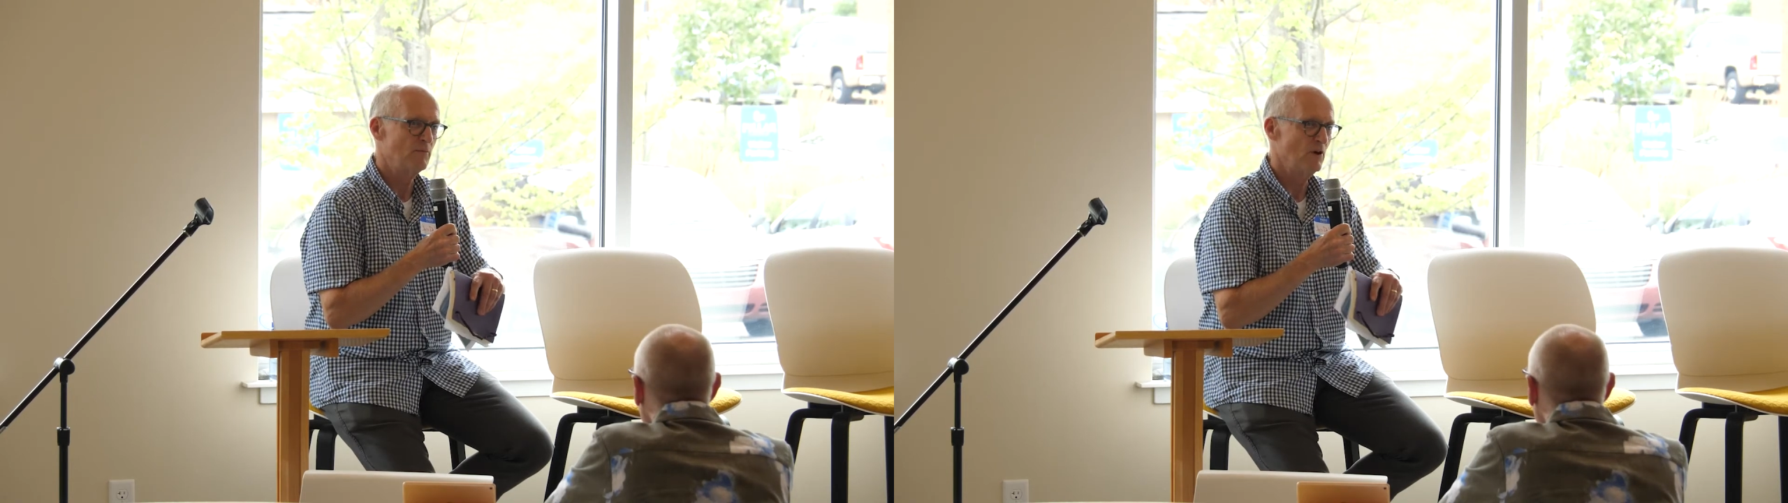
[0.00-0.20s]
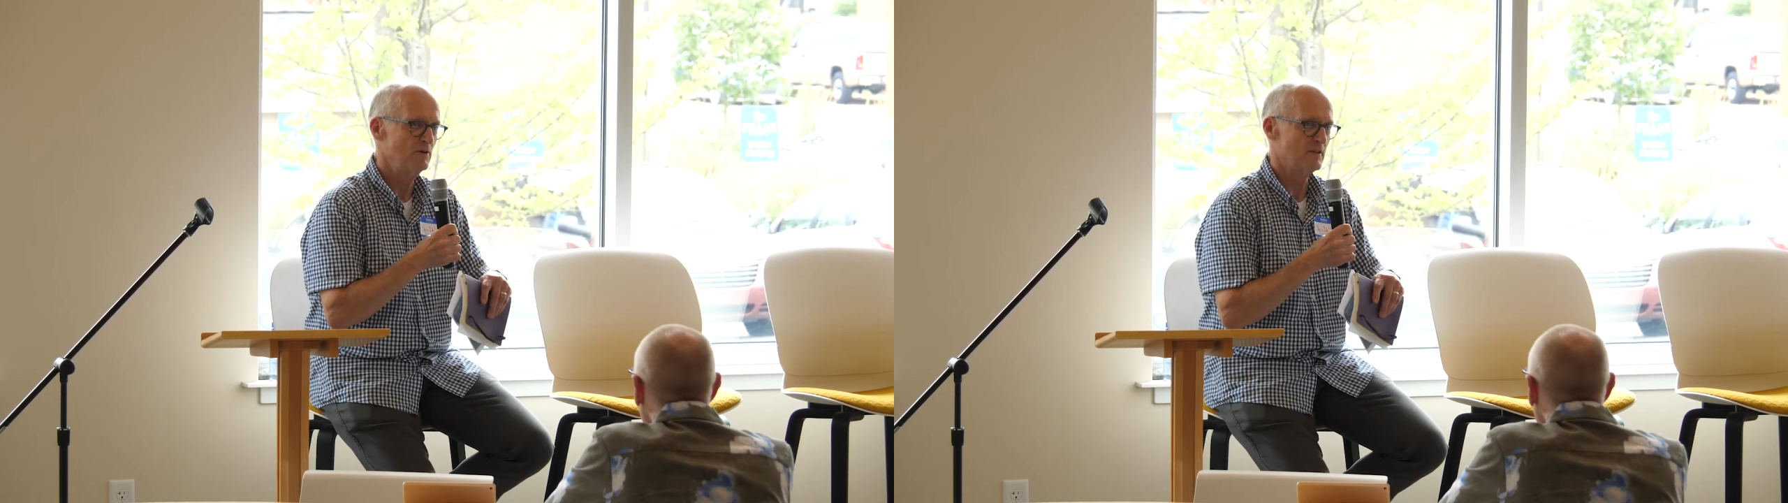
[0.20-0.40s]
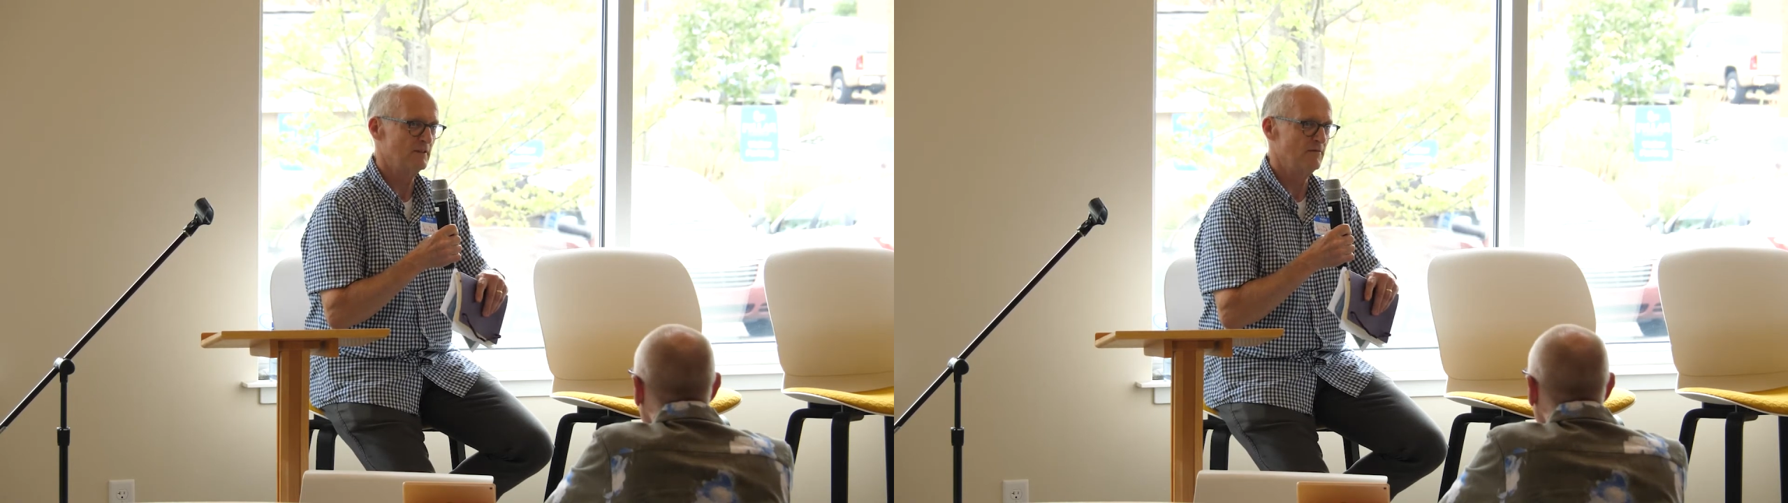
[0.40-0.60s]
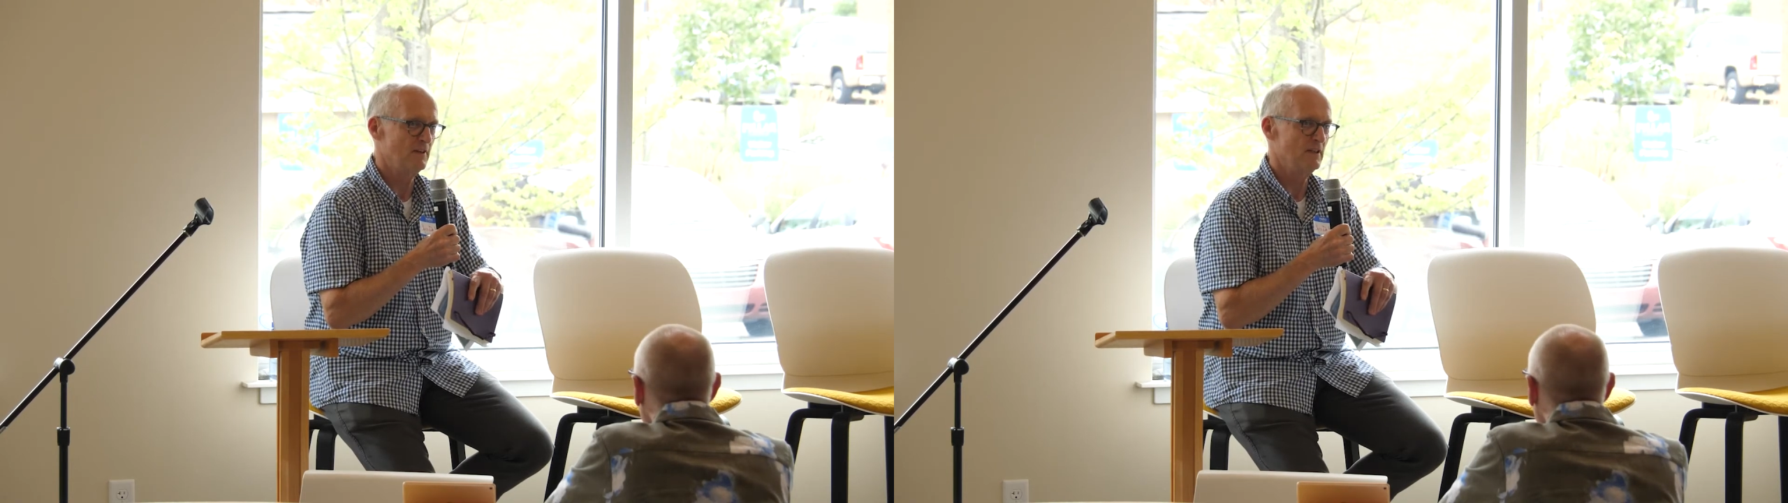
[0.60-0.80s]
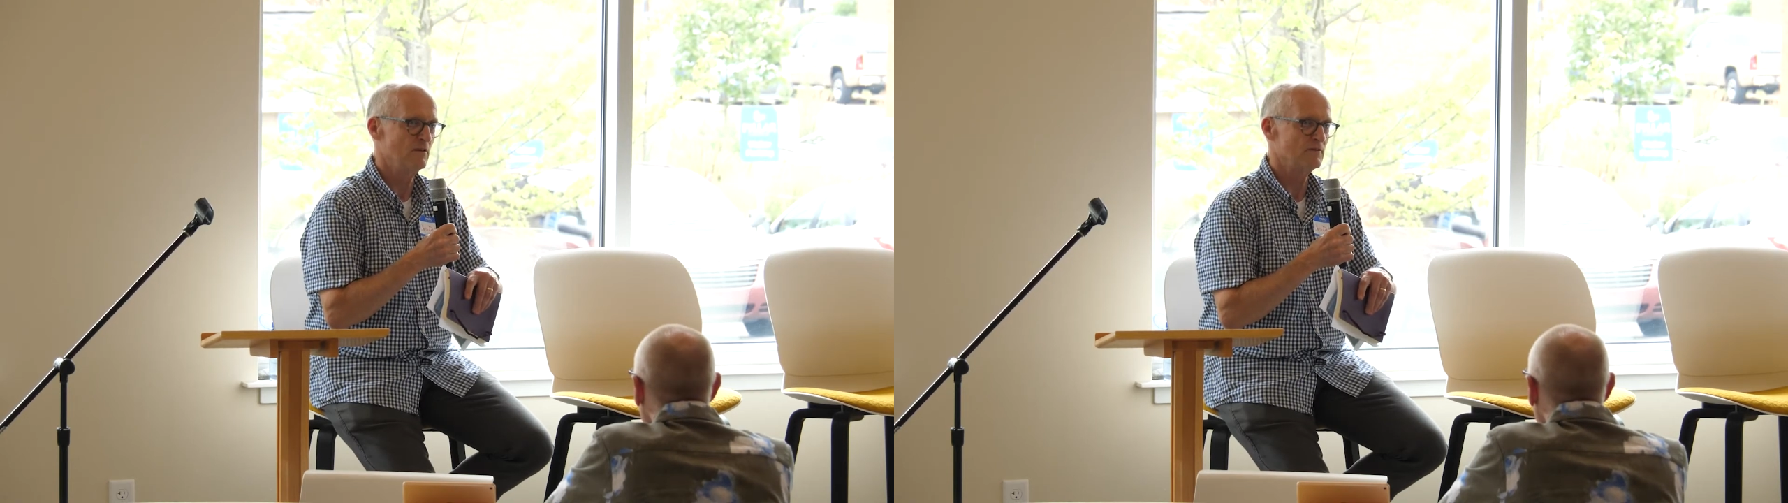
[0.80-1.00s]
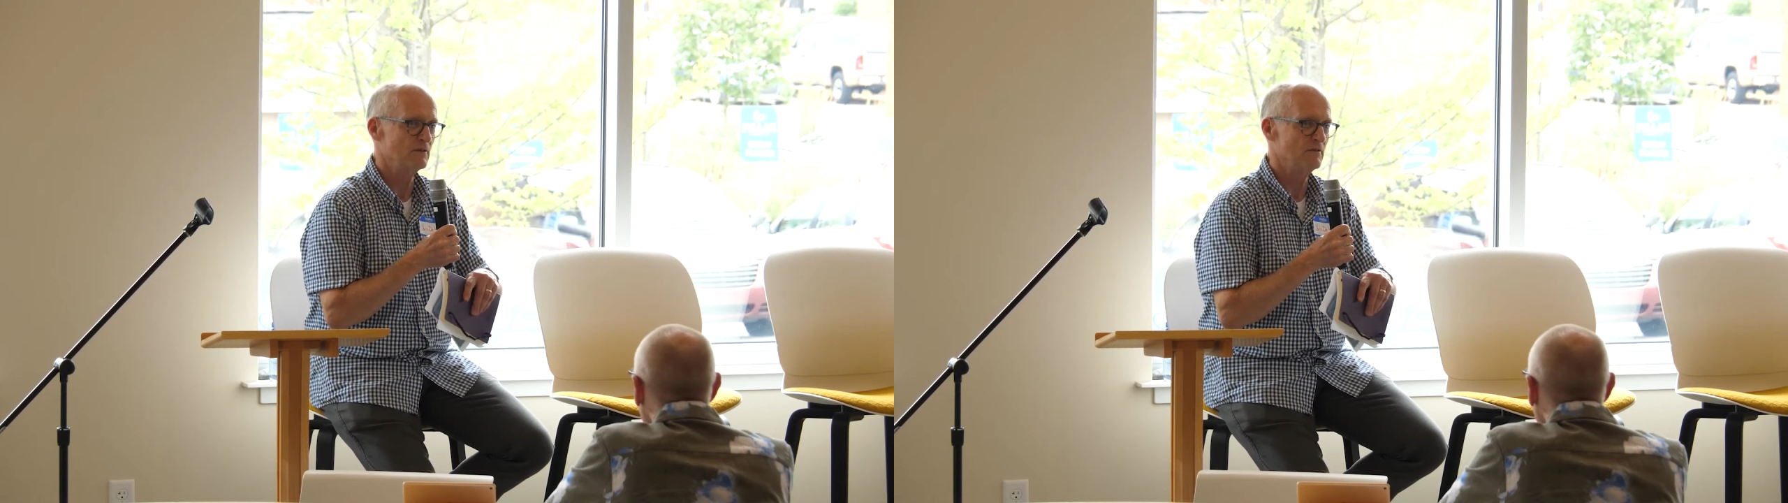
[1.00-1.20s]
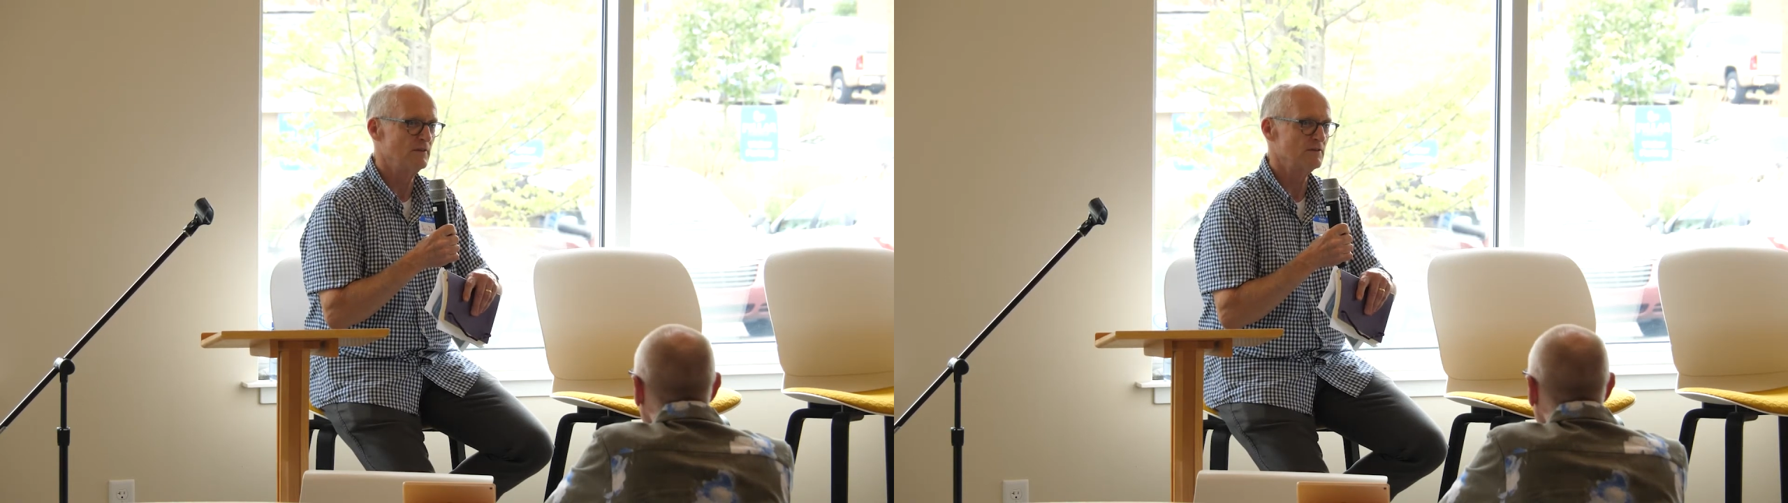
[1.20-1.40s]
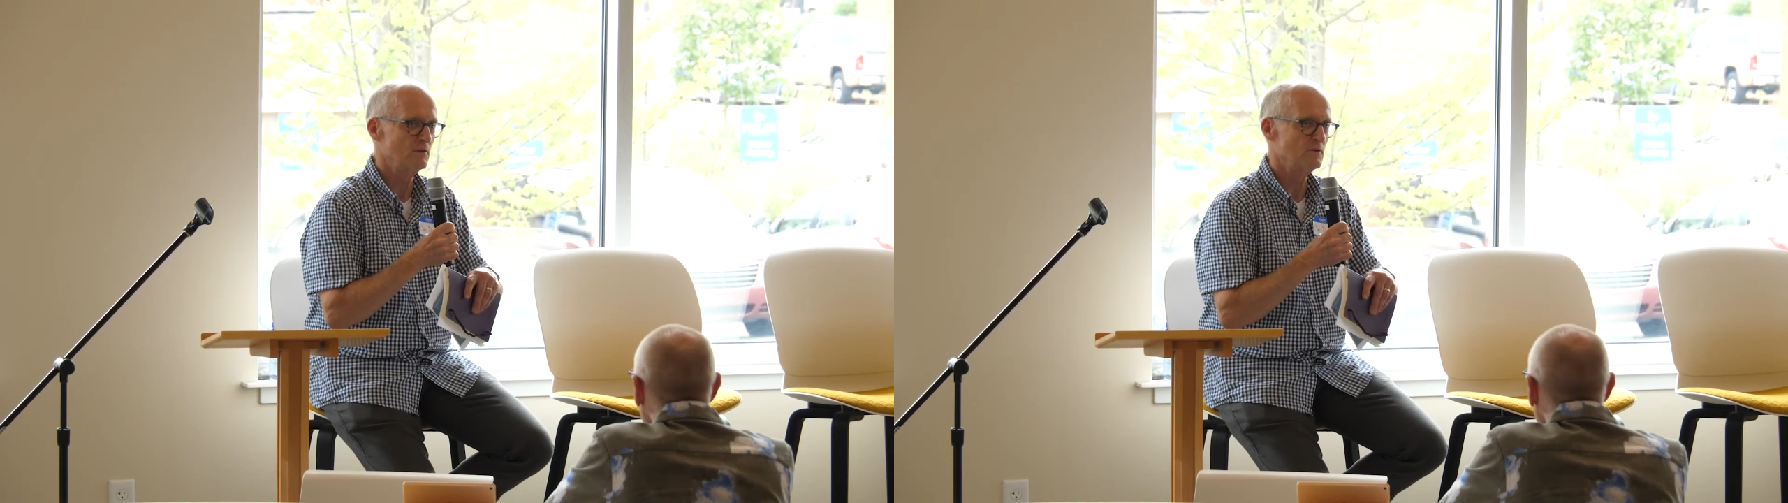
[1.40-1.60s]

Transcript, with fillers: posted video service,